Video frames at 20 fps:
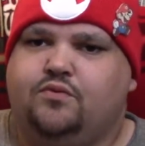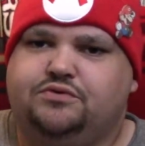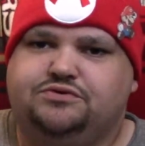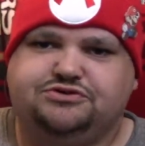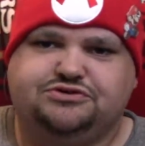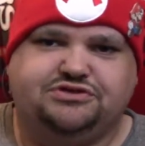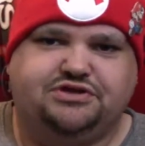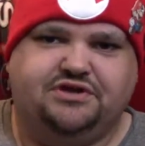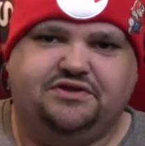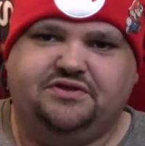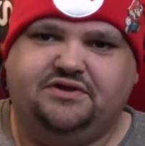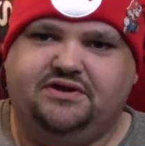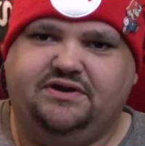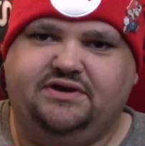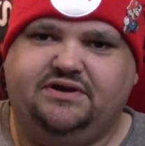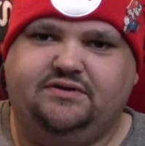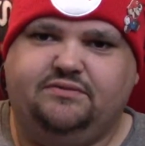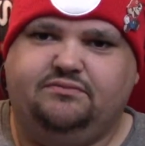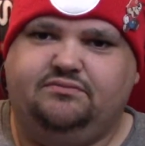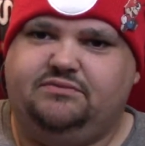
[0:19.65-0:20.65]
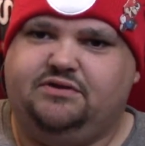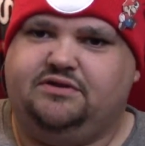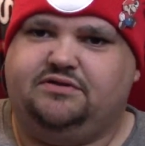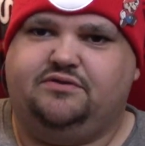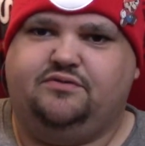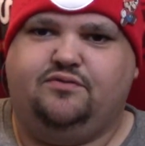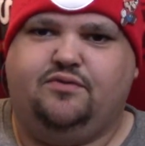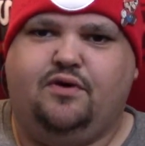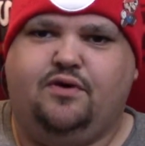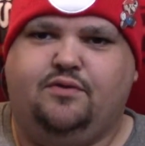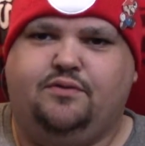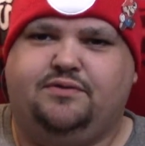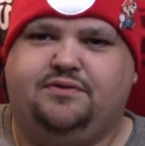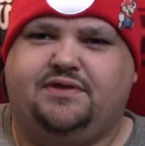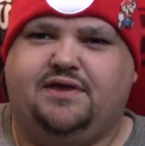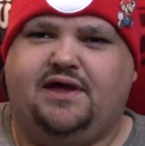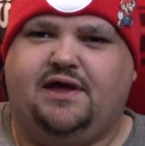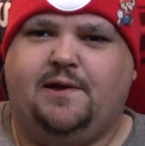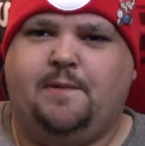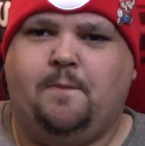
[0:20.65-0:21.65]
which nothing wrong with
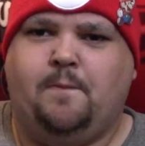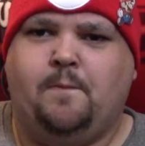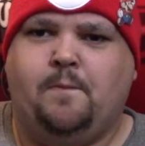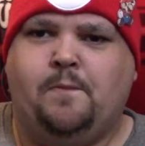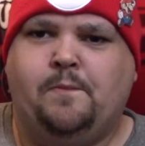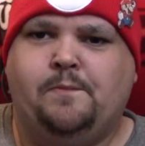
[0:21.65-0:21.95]
that.